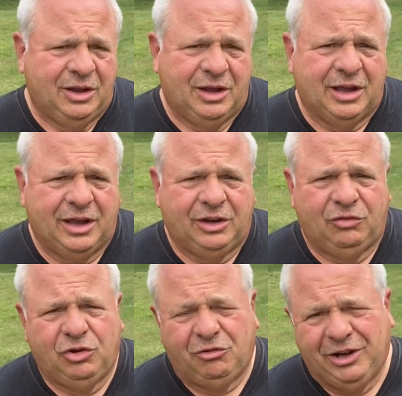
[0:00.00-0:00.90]
And
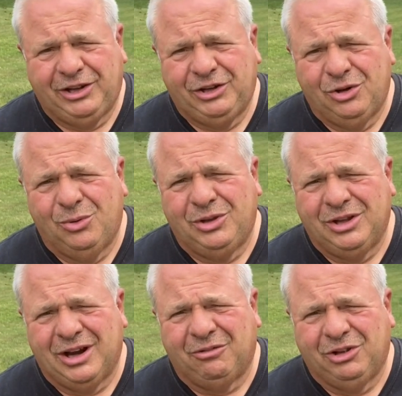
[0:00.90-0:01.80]
if you're really new and
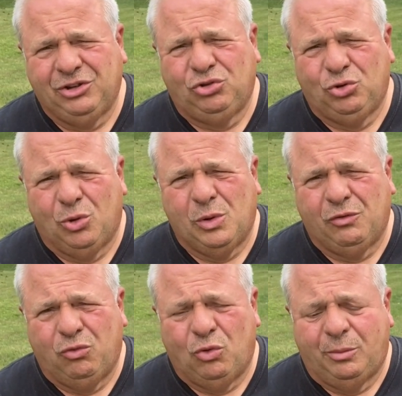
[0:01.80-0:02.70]
you're not really sure what
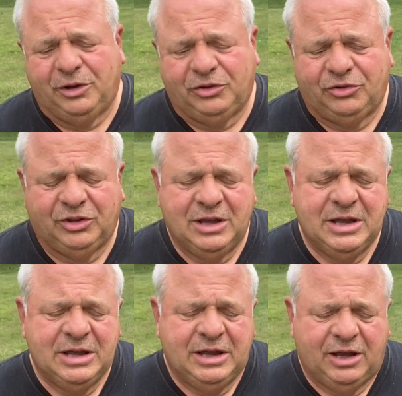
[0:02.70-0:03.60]
form is,
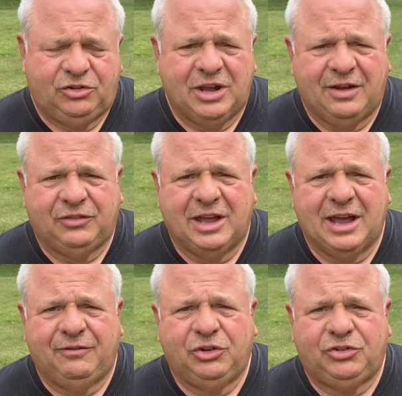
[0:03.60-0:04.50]
it's you have to
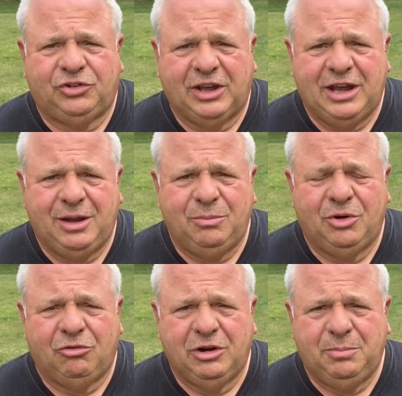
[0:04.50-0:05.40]
have the same
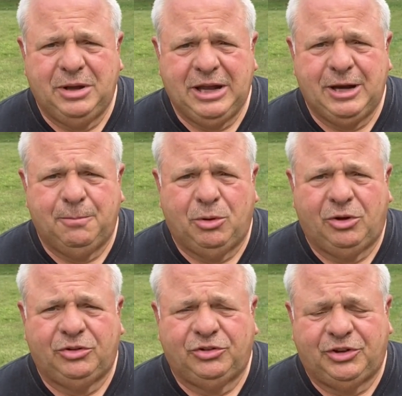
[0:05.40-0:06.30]

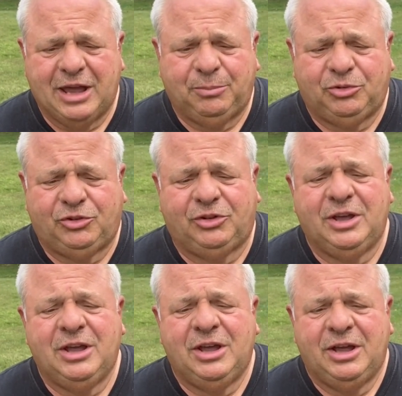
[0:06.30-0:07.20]
repeatable steps
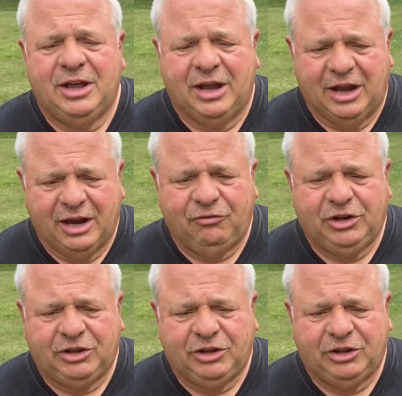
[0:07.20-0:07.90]
every